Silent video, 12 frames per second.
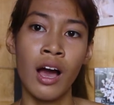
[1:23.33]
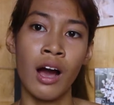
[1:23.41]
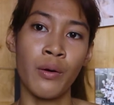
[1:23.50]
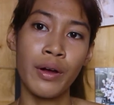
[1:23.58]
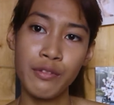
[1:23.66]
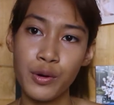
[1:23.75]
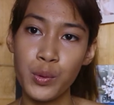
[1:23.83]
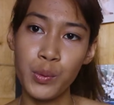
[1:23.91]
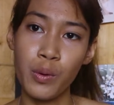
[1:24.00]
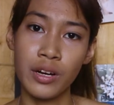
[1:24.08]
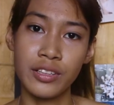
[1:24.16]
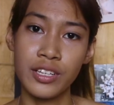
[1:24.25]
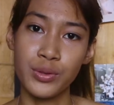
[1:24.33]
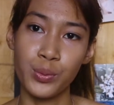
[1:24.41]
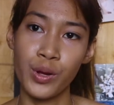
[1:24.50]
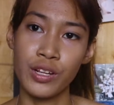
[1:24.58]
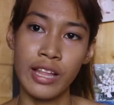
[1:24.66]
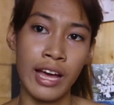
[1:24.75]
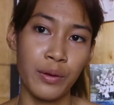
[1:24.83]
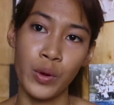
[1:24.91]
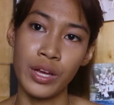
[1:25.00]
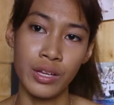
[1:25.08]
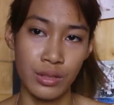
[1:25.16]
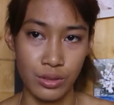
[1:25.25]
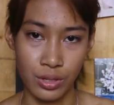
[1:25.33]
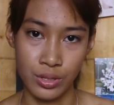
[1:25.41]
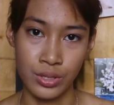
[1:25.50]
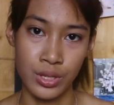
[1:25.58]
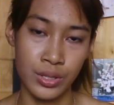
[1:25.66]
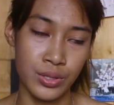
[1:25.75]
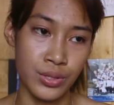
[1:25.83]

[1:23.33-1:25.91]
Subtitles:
However we want it to work that way, it doesn't.